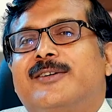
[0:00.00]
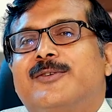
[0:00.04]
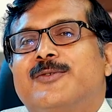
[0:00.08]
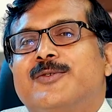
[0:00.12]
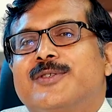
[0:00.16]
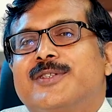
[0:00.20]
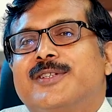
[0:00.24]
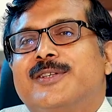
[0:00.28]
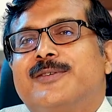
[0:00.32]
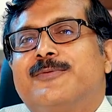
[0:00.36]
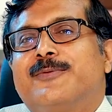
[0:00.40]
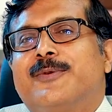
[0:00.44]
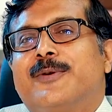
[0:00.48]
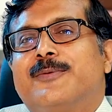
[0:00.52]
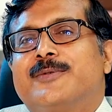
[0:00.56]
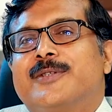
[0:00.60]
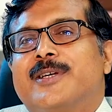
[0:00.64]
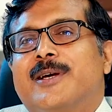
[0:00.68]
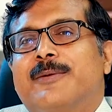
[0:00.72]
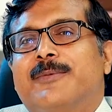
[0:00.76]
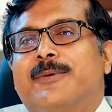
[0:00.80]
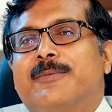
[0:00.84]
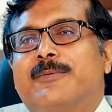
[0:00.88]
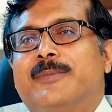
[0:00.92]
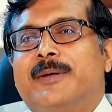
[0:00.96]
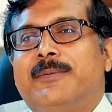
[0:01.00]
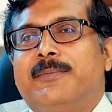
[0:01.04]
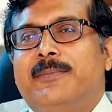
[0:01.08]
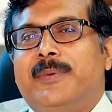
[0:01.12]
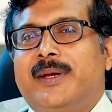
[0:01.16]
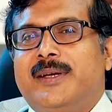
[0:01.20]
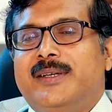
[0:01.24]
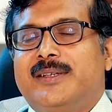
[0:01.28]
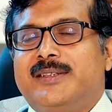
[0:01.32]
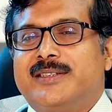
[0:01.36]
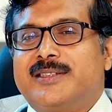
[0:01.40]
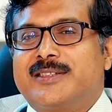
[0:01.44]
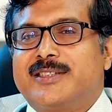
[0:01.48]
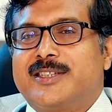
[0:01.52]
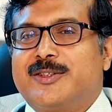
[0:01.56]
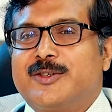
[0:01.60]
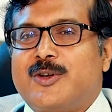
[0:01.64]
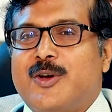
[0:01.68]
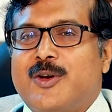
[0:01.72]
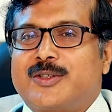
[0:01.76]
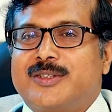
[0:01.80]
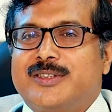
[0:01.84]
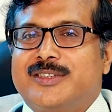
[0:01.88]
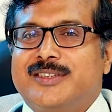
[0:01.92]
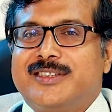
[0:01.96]
a question from some of my patients. The
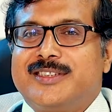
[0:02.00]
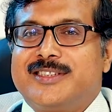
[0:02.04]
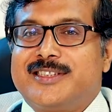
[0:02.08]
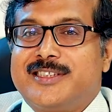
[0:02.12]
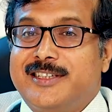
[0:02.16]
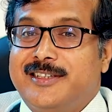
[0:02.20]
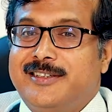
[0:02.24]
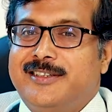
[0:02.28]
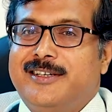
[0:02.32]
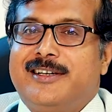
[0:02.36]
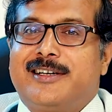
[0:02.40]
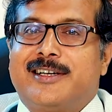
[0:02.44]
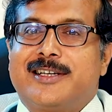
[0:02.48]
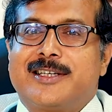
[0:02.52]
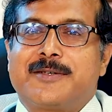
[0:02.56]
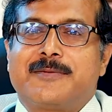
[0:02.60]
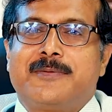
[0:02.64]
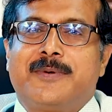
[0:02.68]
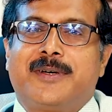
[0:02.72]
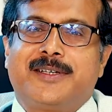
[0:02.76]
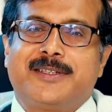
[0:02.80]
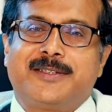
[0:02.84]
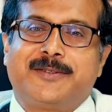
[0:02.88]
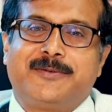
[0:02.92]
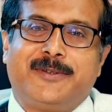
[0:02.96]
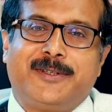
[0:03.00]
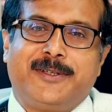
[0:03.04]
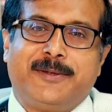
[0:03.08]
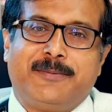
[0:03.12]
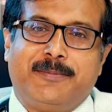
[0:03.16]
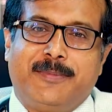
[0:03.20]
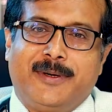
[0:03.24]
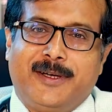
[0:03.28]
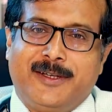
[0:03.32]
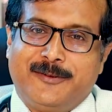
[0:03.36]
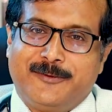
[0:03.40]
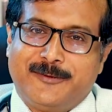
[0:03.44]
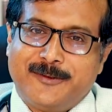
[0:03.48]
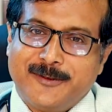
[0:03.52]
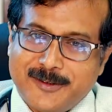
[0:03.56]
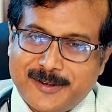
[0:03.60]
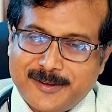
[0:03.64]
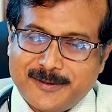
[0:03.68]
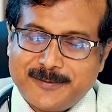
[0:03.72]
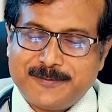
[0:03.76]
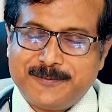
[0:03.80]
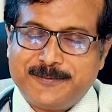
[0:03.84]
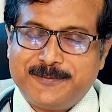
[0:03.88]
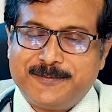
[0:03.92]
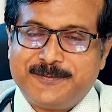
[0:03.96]
doctor, is kidney transplant is very
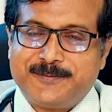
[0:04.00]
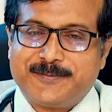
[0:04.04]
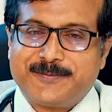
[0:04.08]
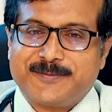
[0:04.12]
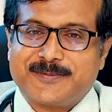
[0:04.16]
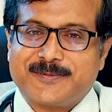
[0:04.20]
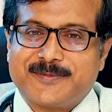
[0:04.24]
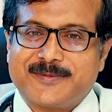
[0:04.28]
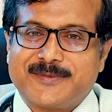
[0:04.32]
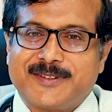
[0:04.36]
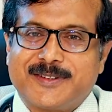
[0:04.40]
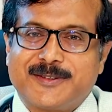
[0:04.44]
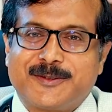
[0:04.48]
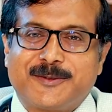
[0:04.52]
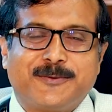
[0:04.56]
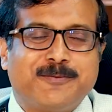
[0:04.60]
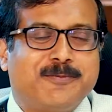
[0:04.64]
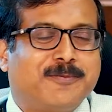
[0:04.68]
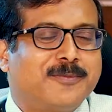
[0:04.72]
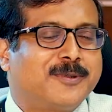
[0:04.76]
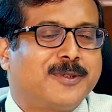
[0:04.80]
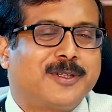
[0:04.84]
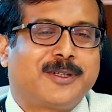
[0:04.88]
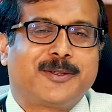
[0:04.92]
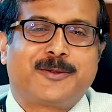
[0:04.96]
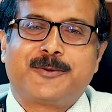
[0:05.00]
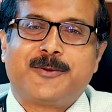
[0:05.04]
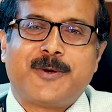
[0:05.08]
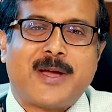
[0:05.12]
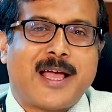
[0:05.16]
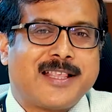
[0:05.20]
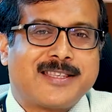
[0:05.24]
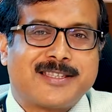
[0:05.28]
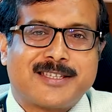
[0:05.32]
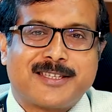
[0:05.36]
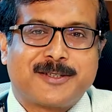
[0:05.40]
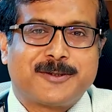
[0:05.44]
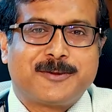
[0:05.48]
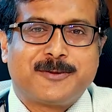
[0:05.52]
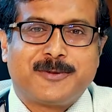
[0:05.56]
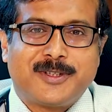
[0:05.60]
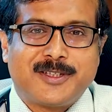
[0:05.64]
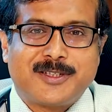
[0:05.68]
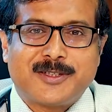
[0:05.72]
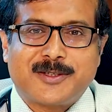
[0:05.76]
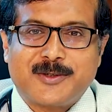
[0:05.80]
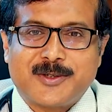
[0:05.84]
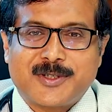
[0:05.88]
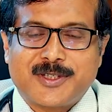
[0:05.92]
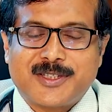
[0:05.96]
painful? But to answer to
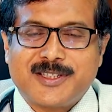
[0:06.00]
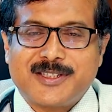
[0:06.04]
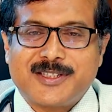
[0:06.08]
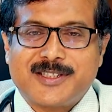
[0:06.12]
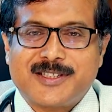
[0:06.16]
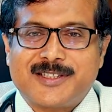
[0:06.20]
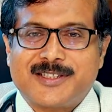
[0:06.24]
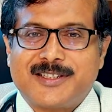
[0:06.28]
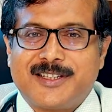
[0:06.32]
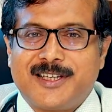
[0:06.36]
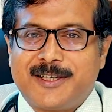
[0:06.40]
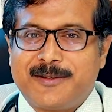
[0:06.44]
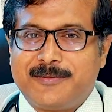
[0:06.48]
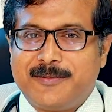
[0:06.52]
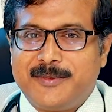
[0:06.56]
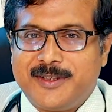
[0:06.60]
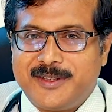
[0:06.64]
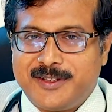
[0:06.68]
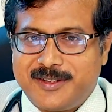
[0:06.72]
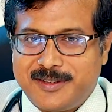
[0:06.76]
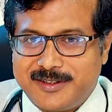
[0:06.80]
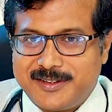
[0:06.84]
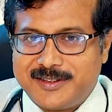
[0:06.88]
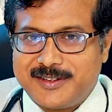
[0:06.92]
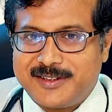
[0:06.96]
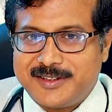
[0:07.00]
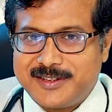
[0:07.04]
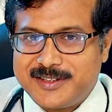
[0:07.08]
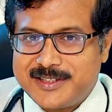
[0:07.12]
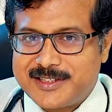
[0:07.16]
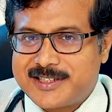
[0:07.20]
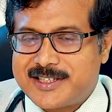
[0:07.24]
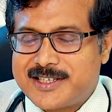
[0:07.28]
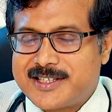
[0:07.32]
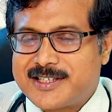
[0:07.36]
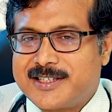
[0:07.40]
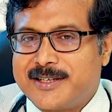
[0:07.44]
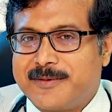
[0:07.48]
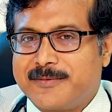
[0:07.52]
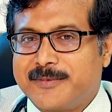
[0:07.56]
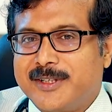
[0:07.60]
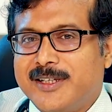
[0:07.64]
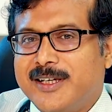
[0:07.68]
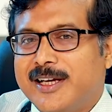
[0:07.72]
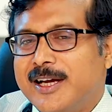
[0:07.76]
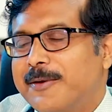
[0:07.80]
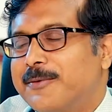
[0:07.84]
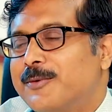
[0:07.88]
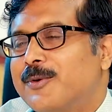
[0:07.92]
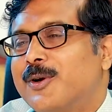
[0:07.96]
these questions, let me discuss
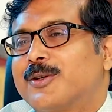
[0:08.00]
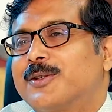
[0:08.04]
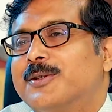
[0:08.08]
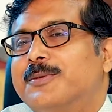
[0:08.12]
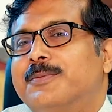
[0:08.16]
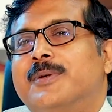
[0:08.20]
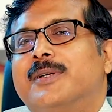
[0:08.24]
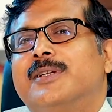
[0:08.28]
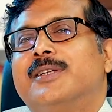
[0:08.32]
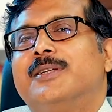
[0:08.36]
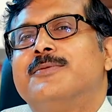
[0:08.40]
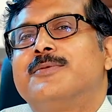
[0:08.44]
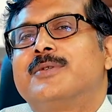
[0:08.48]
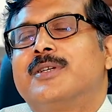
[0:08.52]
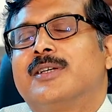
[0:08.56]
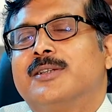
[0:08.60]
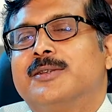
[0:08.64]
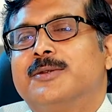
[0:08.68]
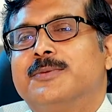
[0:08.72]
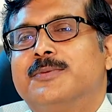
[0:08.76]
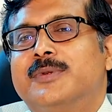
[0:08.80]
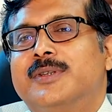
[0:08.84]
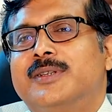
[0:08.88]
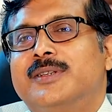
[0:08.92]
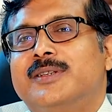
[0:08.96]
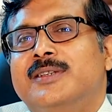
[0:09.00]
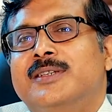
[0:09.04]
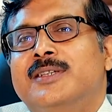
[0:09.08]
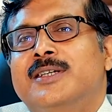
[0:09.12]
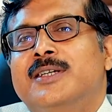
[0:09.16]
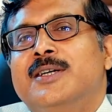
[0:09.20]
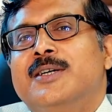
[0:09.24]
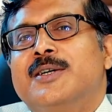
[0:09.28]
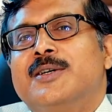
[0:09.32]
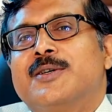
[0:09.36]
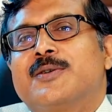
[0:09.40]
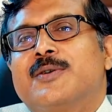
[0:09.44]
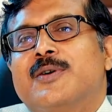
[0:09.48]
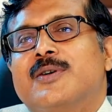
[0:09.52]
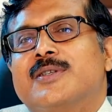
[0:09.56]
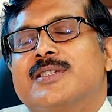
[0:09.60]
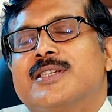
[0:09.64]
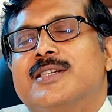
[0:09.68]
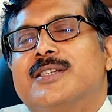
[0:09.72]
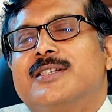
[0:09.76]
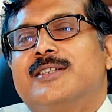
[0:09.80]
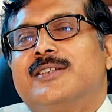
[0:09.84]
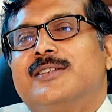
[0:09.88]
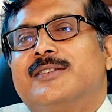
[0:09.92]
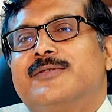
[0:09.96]
something. I am Dr. Pratim Sengupta,
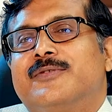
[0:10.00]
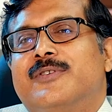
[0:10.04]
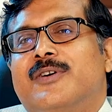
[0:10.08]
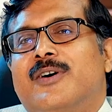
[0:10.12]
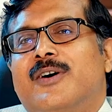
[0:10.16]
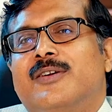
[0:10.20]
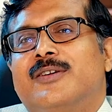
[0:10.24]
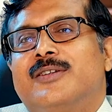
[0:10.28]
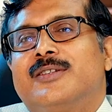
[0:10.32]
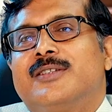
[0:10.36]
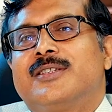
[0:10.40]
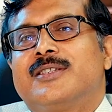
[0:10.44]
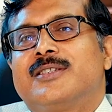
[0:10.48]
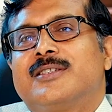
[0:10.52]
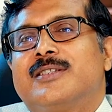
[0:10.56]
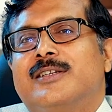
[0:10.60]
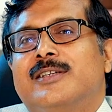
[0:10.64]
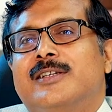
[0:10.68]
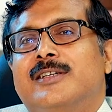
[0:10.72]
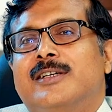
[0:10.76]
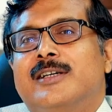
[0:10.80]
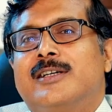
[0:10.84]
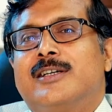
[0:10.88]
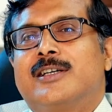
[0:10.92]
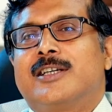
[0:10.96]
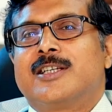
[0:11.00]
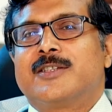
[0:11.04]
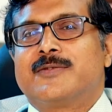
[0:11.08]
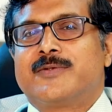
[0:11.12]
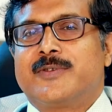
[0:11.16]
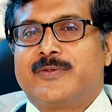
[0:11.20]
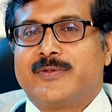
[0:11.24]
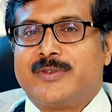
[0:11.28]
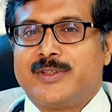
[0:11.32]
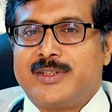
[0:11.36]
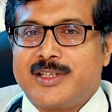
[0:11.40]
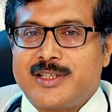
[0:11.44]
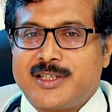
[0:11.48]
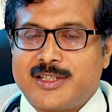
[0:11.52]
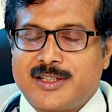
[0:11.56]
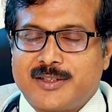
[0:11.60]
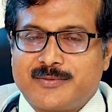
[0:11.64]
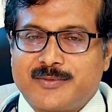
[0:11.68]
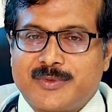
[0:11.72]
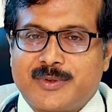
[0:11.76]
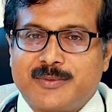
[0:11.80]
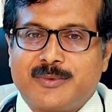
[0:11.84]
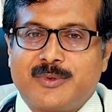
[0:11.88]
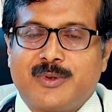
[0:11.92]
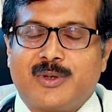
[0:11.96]
consultant nephrologist and renal transplant
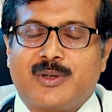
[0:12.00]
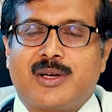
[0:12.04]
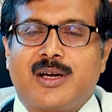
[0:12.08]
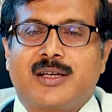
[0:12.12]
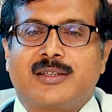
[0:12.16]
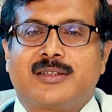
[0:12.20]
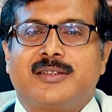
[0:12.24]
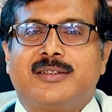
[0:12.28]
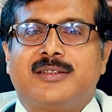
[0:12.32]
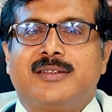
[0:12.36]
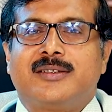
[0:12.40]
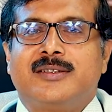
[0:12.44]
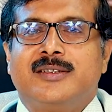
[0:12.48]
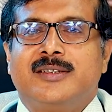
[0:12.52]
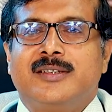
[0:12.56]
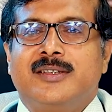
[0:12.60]
physician from Kolkata.